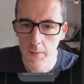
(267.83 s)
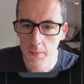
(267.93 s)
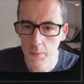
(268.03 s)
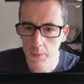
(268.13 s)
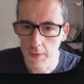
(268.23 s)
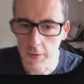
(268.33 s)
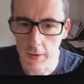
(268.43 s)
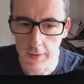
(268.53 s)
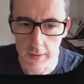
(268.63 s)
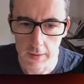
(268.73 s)
We've
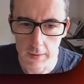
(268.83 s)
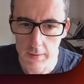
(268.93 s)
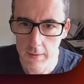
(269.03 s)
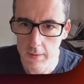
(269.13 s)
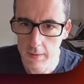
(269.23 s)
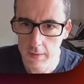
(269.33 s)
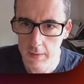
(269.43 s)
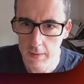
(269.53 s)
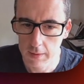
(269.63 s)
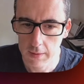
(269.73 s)
got the
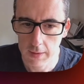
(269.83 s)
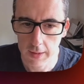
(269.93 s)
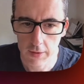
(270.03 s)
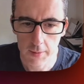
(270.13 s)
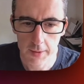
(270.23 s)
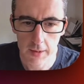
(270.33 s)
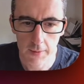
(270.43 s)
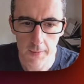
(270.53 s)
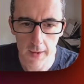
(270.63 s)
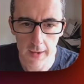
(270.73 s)
diagram there,
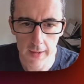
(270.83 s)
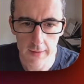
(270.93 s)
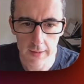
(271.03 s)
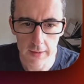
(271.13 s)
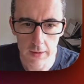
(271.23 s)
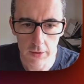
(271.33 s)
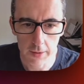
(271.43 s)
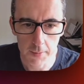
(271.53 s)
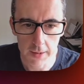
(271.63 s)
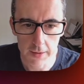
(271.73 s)
and the login
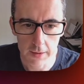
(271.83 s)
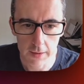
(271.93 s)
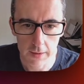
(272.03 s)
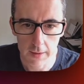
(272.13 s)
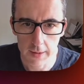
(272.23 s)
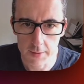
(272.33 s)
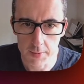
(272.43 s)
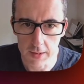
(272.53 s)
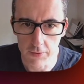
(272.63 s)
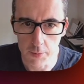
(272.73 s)
method has
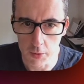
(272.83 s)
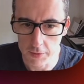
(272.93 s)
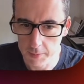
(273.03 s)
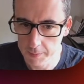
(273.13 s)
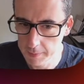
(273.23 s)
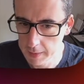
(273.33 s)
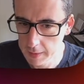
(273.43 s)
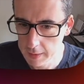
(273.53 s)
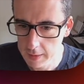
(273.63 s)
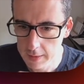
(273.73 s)
been removed.
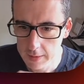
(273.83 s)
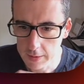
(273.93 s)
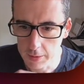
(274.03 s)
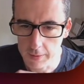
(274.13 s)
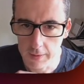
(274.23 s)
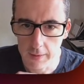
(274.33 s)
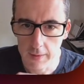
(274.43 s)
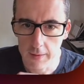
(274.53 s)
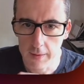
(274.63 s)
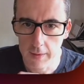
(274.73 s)
So
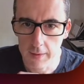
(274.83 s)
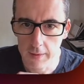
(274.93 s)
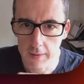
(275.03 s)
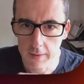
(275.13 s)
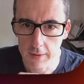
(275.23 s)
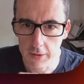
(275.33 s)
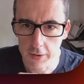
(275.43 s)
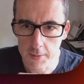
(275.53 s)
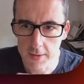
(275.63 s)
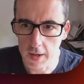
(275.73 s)
the
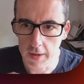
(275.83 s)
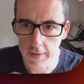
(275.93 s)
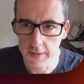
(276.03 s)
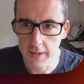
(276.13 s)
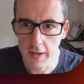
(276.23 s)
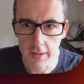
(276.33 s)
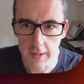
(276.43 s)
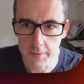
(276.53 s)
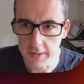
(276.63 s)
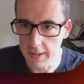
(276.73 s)
documents are entirely up
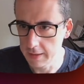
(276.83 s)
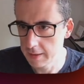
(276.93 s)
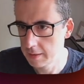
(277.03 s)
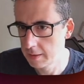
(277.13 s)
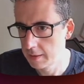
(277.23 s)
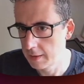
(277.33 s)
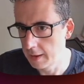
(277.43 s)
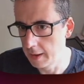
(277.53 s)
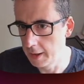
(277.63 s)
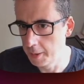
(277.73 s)
to date,
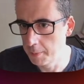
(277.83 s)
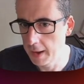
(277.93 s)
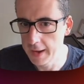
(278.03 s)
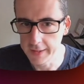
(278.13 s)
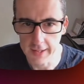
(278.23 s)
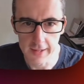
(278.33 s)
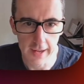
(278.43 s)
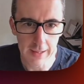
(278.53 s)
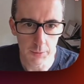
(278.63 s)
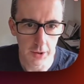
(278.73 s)
and again,
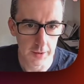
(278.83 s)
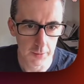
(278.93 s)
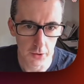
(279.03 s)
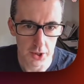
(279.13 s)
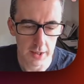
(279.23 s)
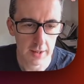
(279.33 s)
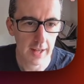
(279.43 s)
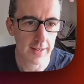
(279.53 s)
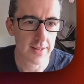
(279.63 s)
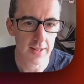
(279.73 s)
anyone on the project
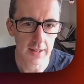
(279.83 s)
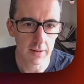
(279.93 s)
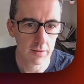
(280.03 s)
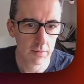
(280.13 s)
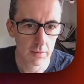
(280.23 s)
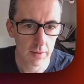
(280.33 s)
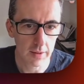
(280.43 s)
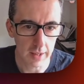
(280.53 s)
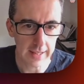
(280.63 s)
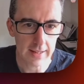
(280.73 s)
can see the
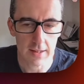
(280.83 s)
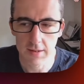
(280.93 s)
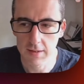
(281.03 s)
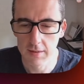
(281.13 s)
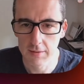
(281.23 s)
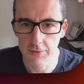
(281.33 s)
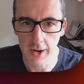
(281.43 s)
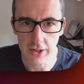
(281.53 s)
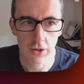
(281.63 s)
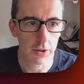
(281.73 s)
latest
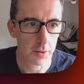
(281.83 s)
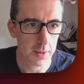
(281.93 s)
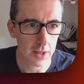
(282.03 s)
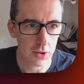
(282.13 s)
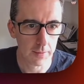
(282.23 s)
fresh documentation.